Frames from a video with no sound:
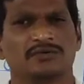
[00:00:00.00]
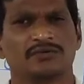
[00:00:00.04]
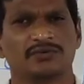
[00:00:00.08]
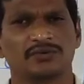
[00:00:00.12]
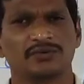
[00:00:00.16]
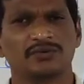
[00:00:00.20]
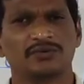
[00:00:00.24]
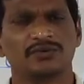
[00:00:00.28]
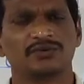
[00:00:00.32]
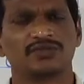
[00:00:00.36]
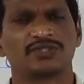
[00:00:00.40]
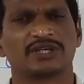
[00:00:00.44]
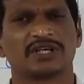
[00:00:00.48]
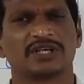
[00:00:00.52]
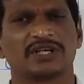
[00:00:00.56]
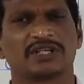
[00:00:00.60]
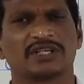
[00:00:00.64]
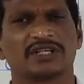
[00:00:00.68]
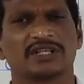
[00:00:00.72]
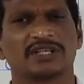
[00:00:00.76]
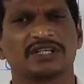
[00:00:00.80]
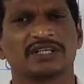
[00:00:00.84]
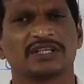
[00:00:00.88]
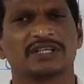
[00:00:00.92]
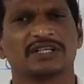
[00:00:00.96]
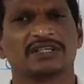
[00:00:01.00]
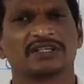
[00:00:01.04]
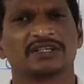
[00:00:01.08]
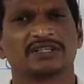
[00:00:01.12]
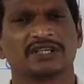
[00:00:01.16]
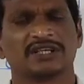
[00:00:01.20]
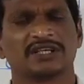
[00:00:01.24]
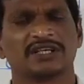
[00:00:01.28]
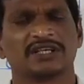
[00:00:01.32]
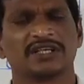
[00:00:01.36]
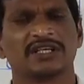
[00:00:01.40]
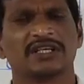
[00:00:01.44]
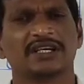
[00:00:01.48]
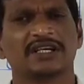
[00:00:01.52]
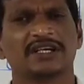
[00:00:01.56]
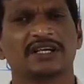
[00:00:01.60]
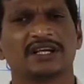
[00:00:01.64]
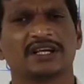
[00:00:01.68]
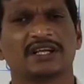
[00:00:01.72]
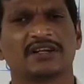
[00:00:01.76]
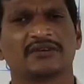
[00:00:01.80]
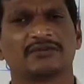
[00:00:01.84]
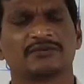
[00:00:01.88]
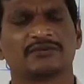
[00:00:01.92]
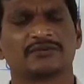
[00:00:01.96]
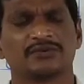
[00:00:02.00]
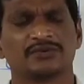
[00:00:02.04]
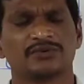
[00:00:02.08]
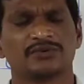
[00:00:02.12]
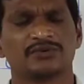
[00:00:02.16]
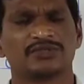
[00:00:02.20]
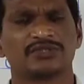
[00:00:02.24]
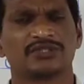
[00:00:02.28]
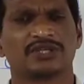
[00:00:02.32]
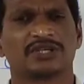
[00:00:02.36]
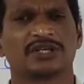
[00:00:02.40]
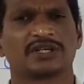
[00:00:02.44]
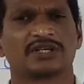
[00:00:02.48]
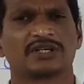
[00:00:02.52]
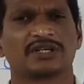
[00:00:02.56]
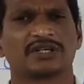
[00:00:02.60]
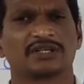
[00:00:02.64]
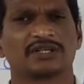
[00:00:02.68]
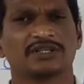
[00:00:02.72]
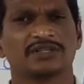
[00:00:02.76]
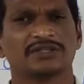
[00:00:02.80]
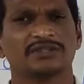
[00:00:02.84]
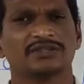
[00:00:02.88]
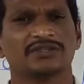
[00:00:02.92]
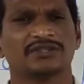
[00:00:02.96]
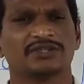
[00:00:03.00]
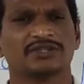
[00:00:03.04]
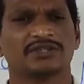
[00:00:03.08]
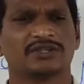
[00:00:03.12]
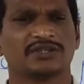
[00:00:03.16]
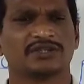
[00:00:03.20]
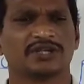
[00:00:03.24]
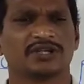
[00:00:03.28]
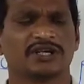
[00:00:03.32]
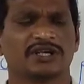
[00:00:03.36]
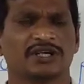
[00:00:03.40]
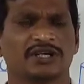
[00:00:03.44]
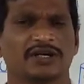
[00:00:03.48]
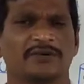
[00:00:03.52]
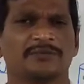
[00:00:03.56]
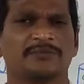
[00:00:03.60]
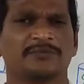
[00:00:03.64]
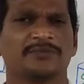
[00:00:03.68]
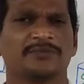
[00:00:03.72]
fruits are there, the green color fruits turns into the